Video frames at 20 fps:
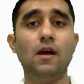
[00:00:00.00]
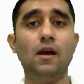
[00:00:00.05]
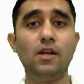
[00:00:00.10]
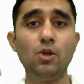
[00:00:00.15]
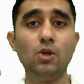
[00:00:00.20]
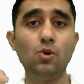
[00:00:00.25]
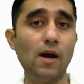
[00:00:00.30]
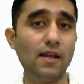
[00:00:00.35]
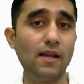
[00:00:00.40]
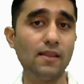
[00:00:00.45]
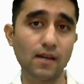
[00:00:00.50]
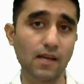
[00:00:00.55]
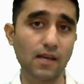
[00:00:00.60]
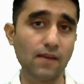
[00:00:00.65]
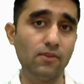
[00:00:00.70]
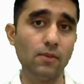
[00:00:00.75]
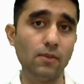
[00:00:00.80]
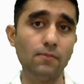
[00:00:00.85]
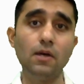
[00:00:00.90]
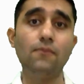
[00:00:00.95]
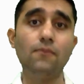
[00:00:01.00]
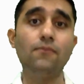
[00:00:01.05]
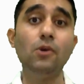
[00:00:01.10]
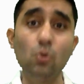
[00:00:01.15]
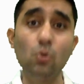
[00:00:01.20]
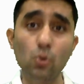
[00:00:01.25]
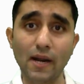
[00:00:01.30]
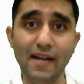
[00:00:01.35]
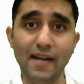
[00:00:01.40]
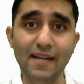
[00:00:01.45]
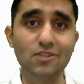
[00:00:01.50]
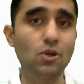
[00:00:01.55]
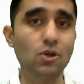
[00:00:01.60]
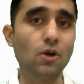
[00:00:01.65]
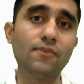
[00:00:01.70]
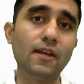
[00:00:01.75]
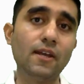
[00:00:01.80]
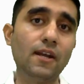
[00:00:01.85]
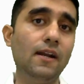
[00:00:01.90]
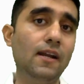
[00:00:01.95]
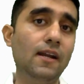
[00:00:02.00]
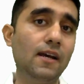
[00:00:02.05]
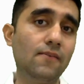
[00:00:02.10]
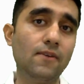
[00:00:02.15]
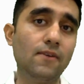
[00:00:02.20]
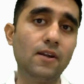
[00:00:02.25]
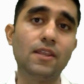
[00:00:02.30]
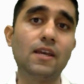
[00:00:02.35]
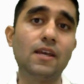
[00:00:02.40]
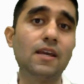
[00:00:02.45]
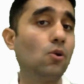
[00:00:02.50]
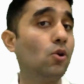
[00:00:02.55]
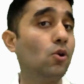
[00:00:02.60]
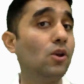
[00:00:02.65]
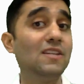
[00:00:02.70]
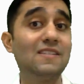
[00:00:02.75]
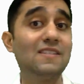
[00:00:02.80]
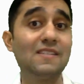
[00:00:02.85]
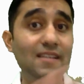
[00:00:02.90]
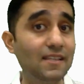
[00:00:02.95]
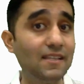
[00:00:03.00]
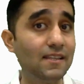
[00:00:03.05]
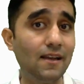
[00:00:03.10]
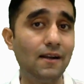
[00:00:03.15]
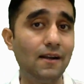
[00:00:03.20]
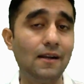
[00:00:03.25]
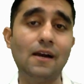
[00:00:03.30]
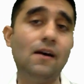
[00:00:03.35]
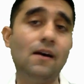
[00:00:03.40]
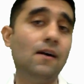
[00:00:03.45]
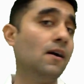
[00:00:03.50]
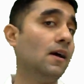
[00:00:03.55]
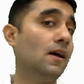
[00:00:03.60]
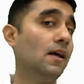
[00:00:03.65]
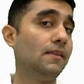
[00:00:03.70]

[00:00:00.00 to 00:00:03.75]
You either give them the view rights of the data where they can only see the data,